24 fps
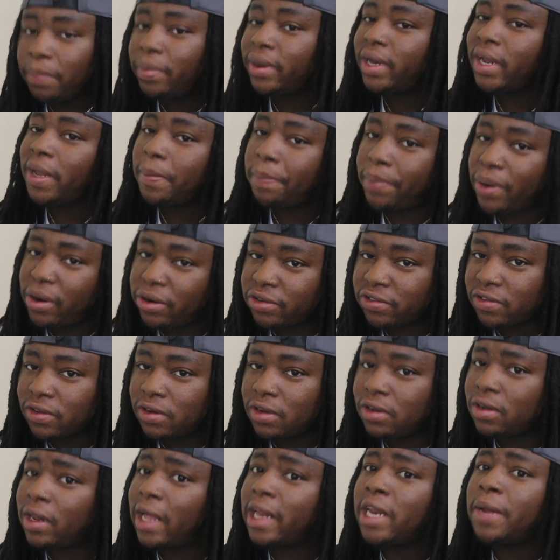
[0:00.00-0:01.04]
but in person
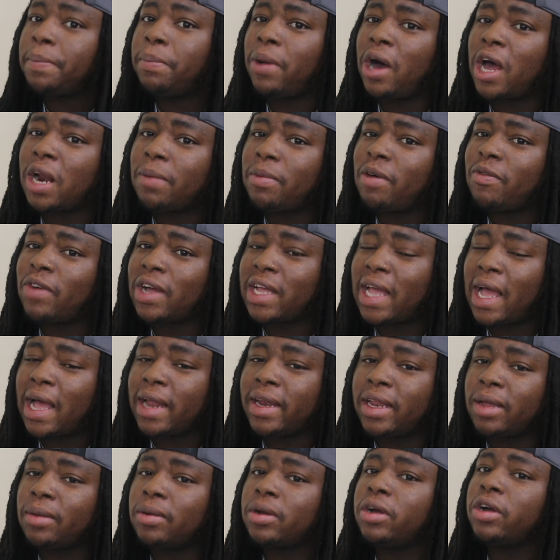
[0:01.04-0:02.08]
look like the bottom of a
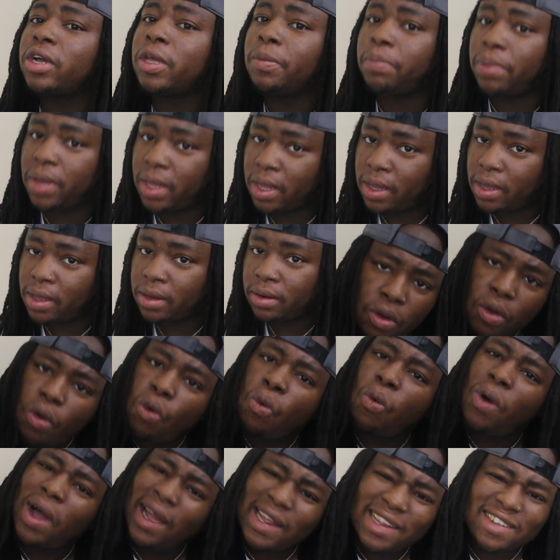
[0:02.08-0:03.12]
goddamn cooking pan.
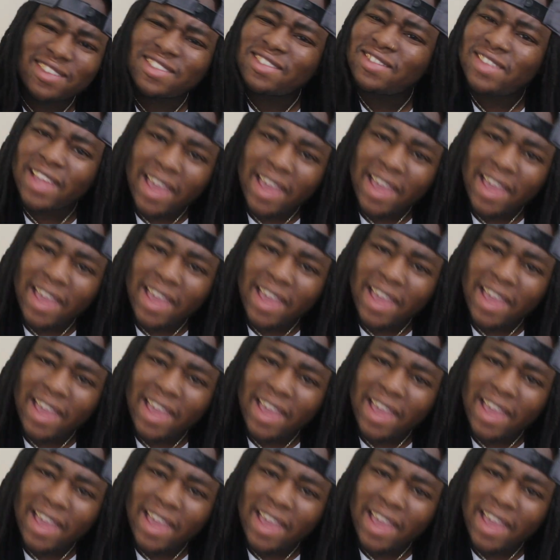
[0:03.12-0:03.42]
Why is